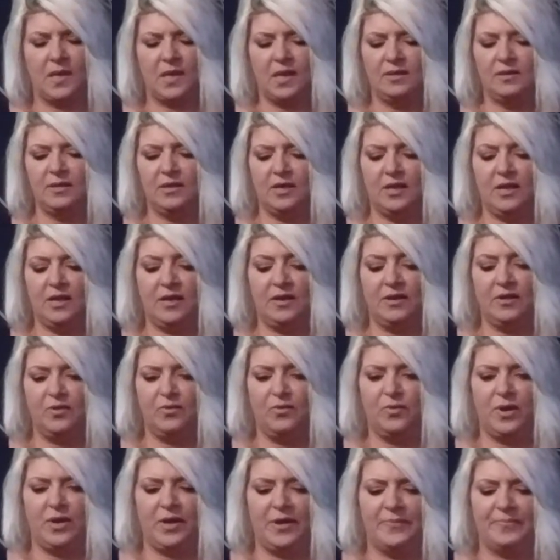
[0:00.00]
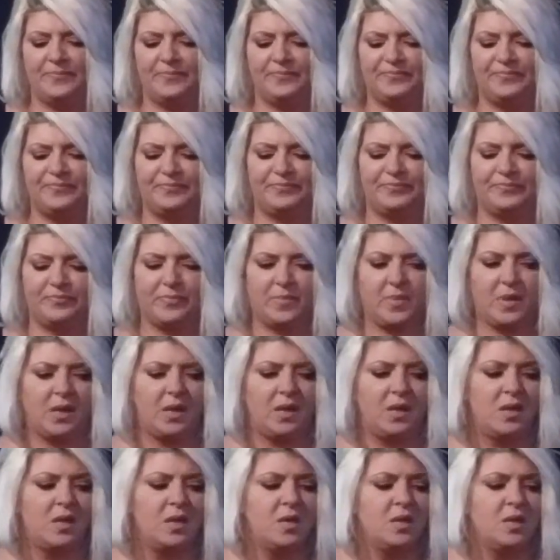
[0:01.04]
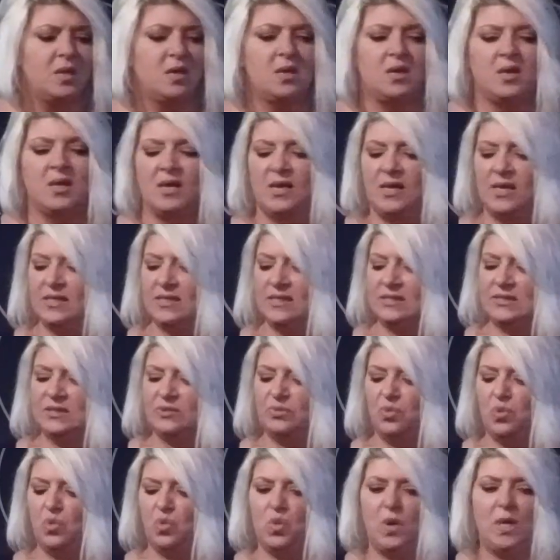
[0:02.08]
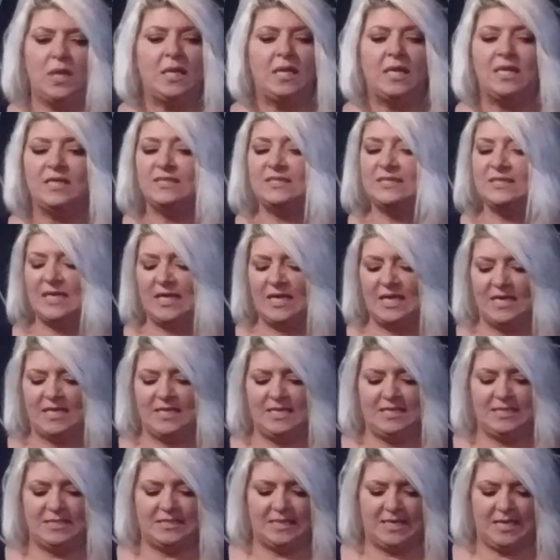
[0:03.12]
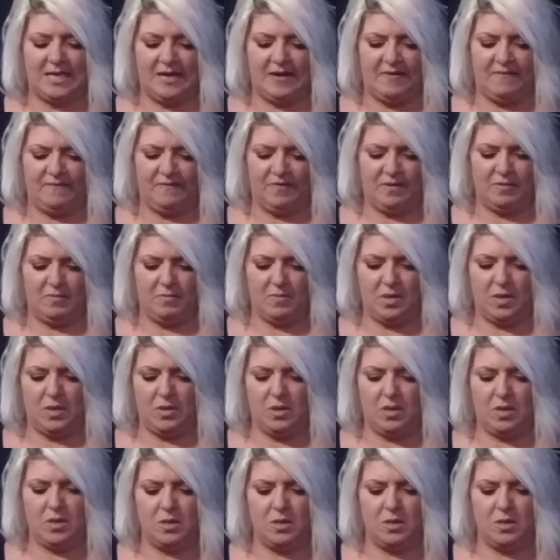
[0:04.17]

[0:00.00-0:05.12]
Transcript: Get that out of the way. That's the last thing I need to have on my.